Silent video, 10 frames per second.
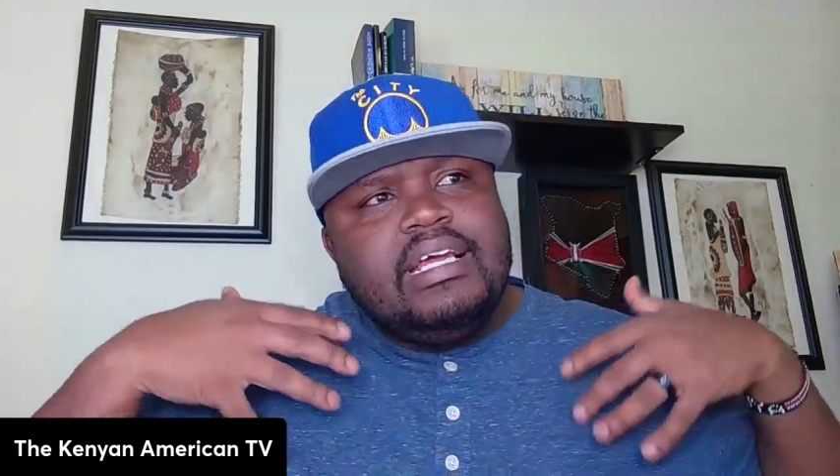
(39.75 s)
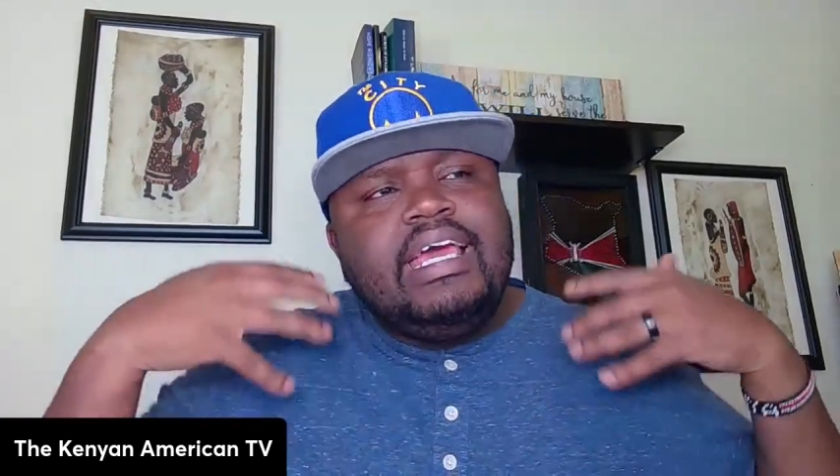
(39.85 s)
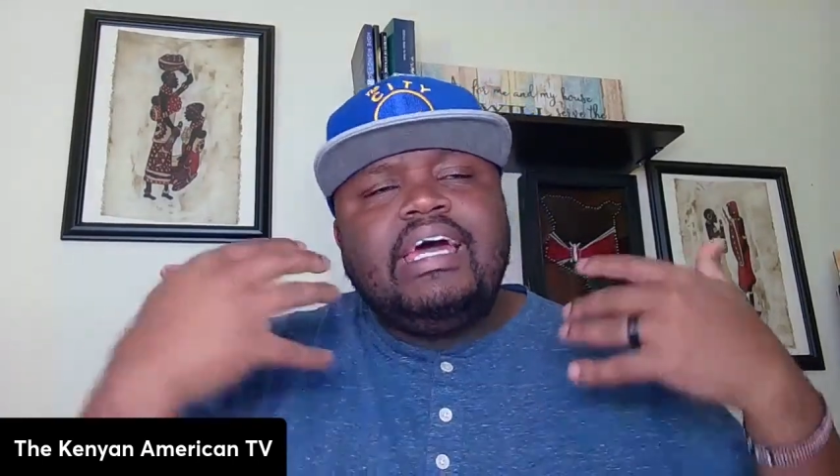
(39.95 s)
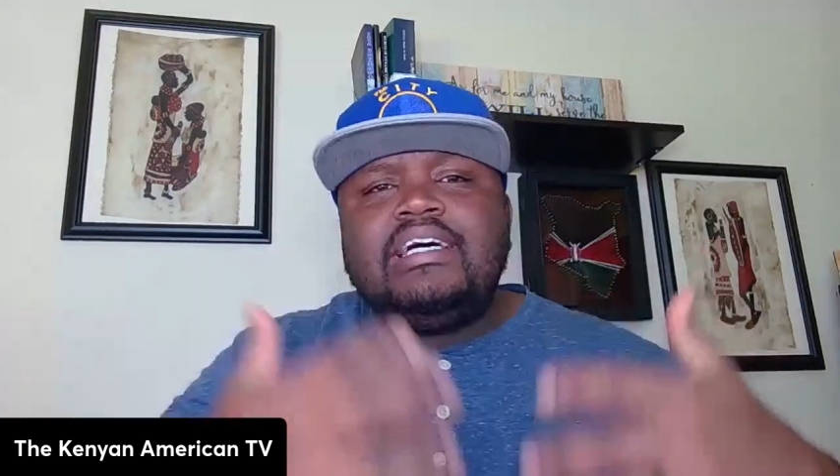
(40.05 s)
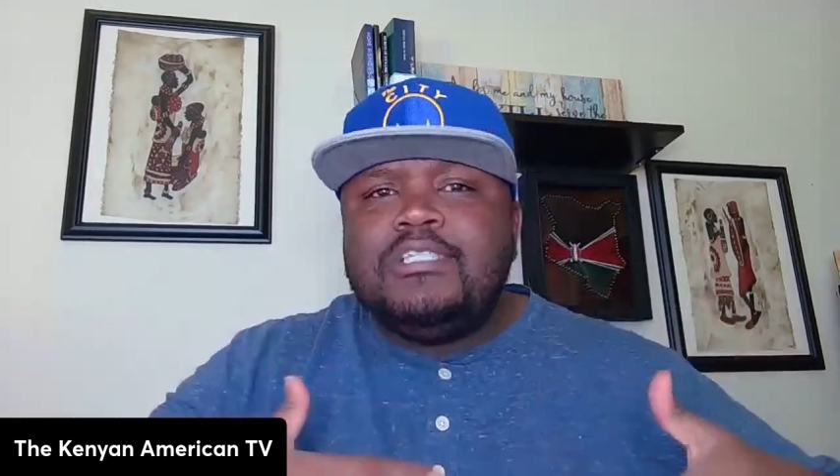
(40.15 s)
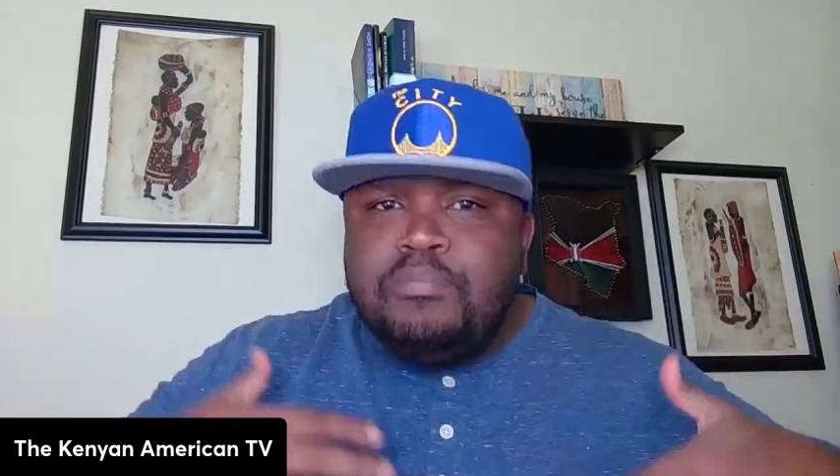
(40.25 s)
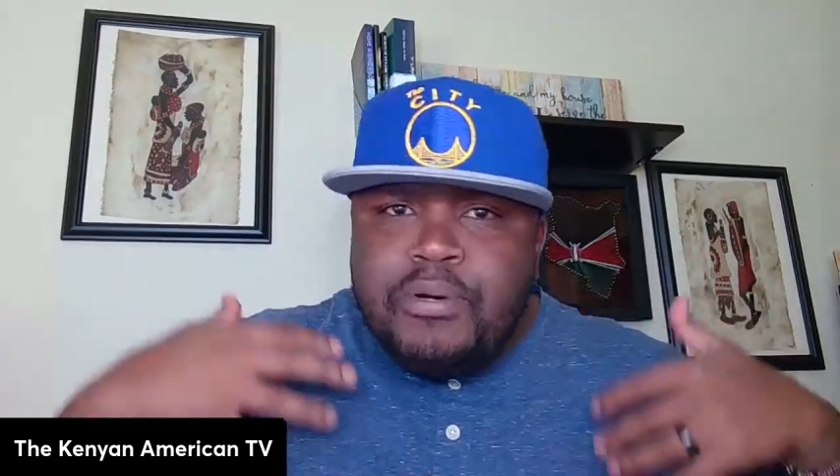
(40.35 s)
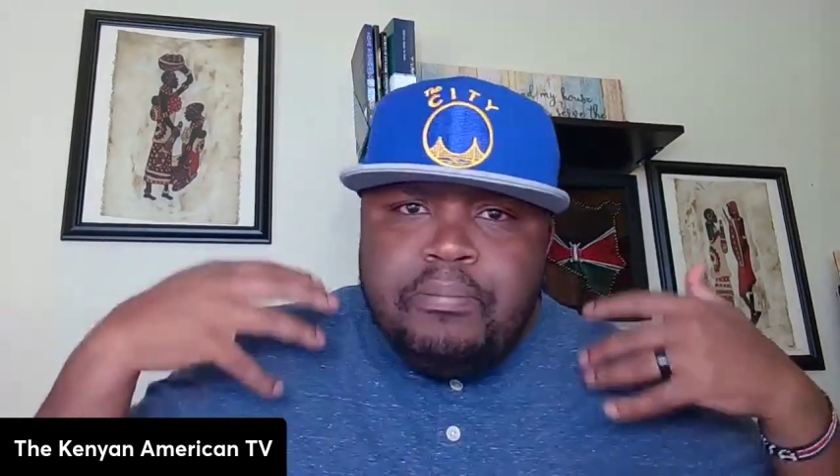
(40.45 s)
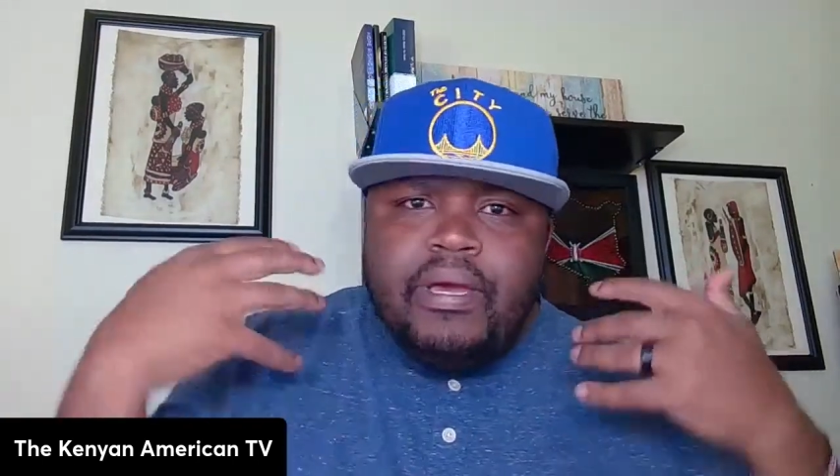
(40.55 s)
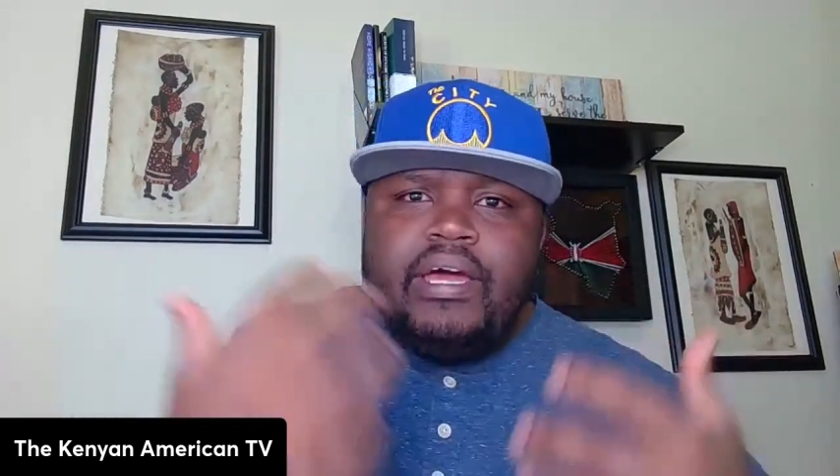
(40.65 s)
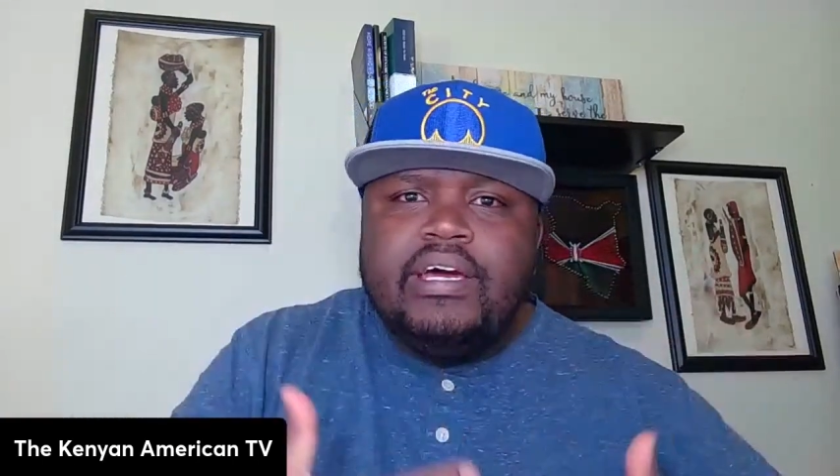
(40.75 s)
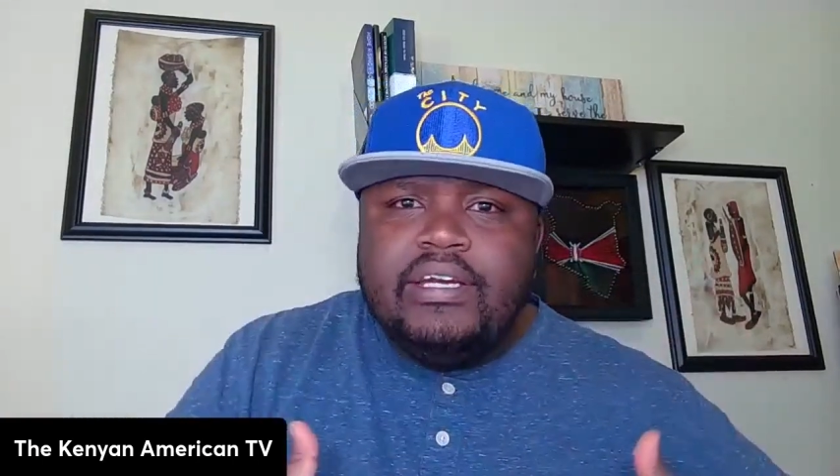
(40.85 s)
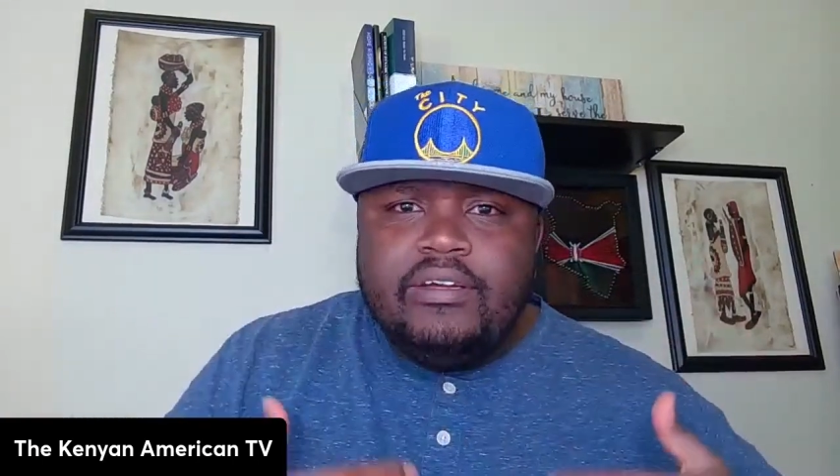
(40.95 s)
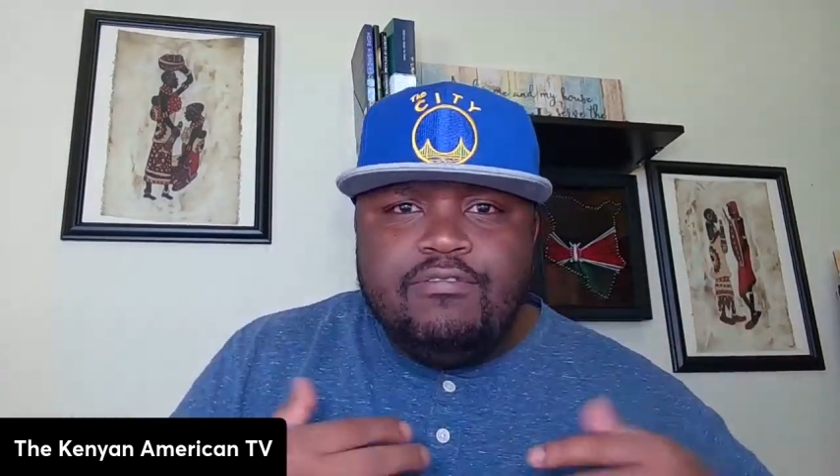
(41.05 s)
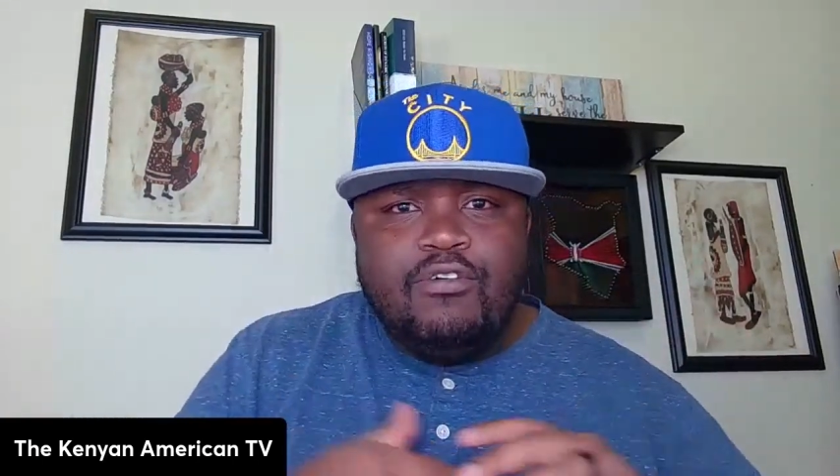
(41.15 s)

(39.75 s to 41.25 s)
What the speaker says: get us prepared